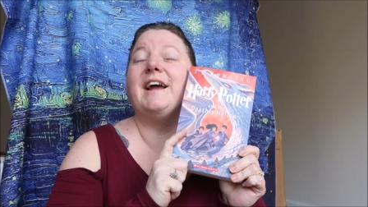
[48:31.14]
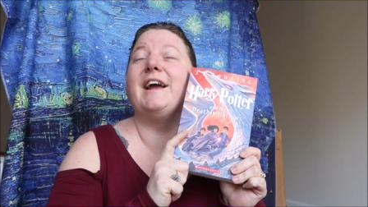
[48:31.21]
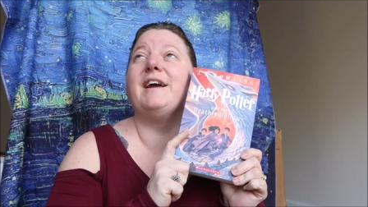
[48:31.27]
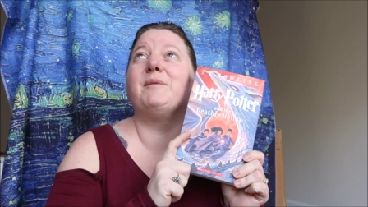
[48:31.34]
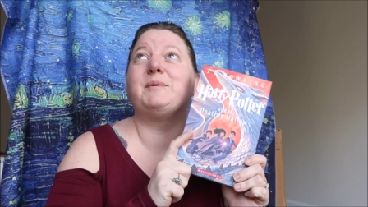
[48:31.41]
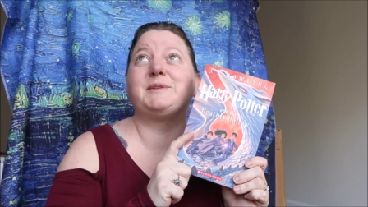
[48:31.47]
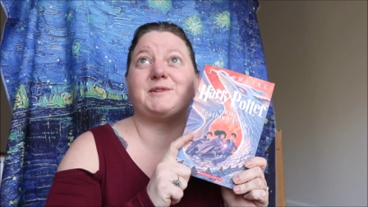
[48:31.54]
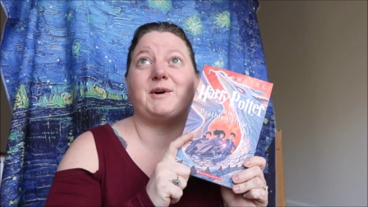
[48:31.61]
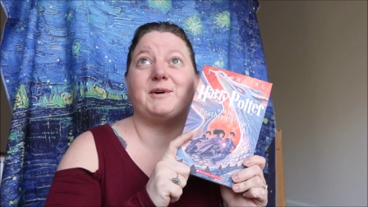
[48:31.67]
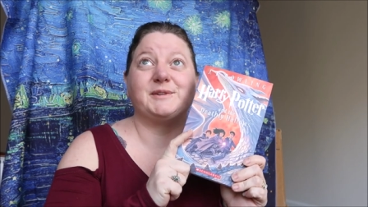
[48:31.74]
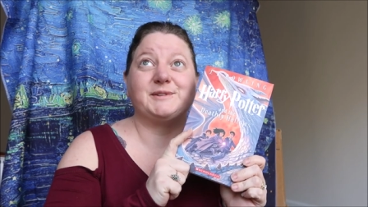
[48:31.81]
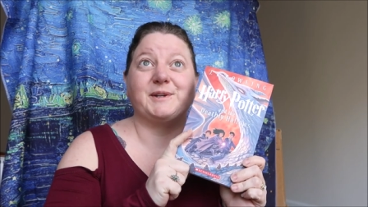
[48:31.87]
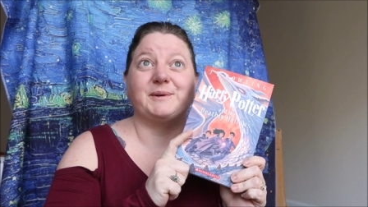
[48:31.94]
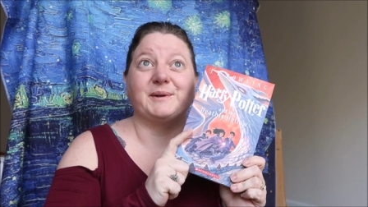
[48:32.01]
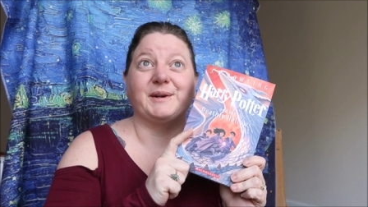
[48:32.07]
It was all
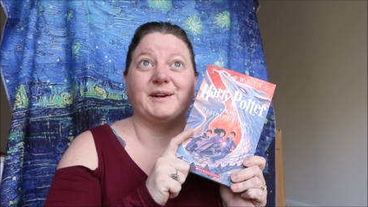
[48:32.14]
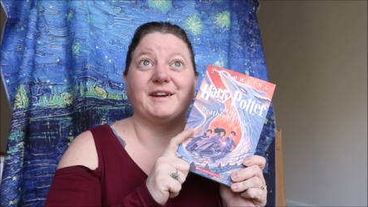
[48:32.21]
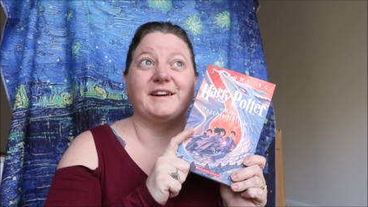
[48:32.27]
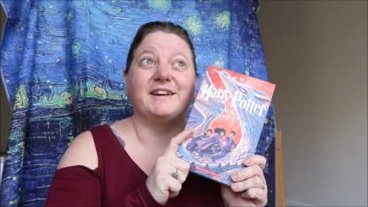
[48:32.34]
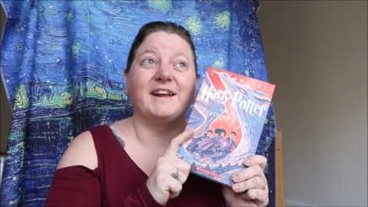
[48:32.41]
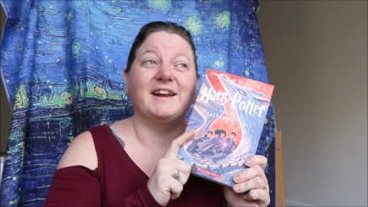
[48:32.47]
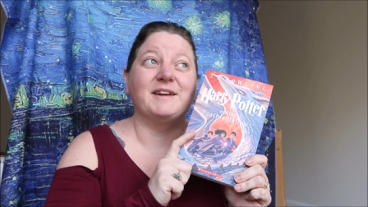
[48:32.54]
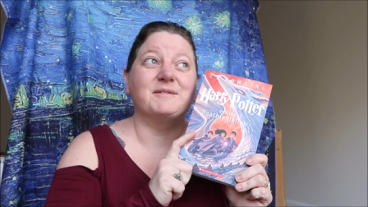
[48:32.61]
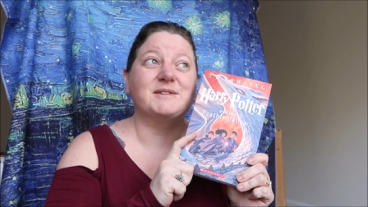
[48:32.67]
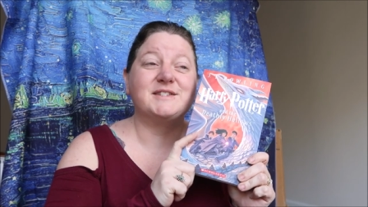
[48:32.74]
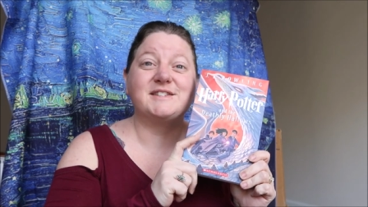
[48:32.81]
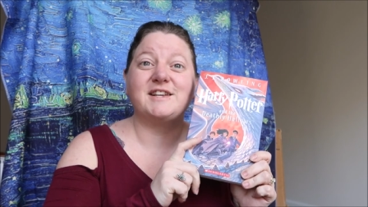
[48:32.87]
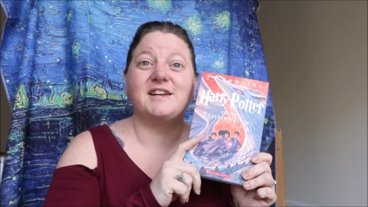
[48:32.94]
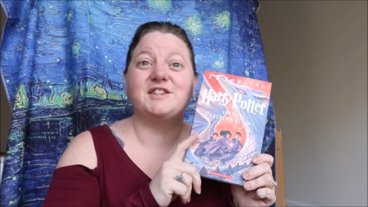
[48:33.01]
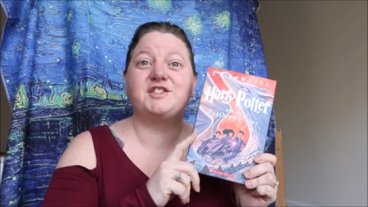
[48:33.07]
so good and it was
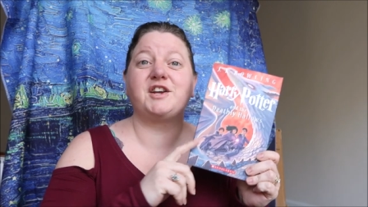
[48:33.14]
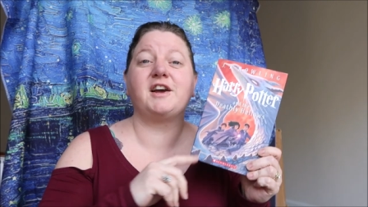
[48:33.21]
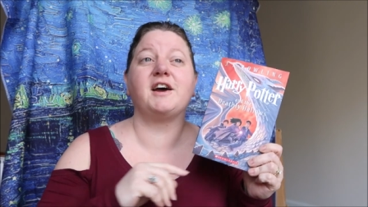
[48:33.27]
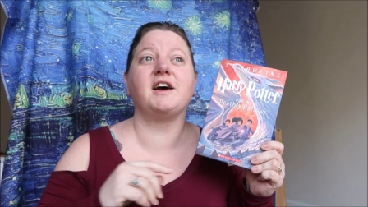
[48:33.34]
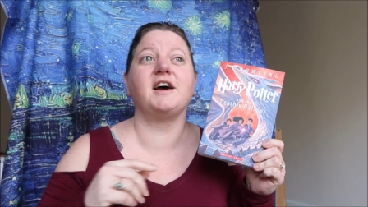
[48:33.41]
such